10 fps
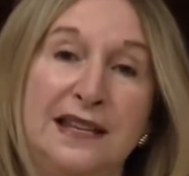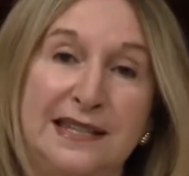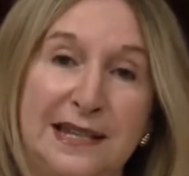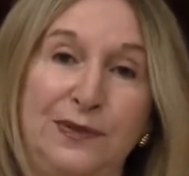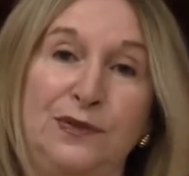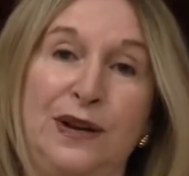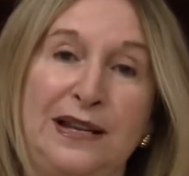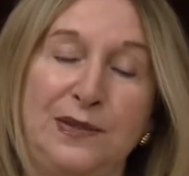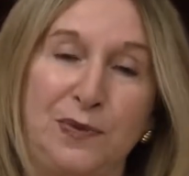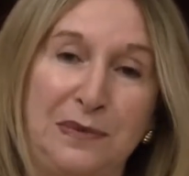civil
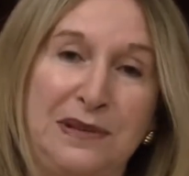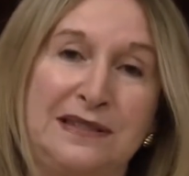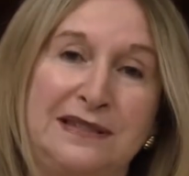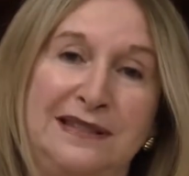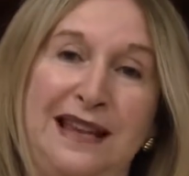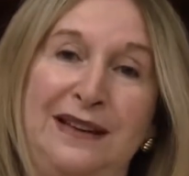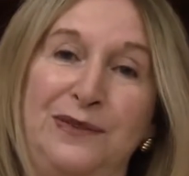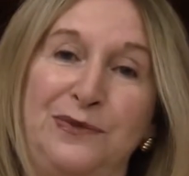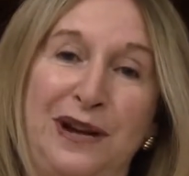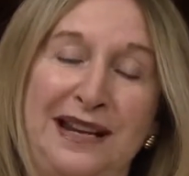rights, women's
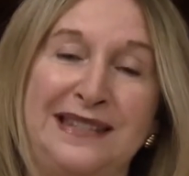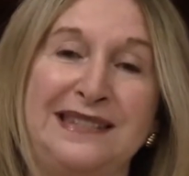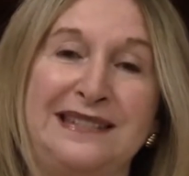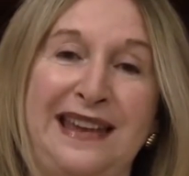rights,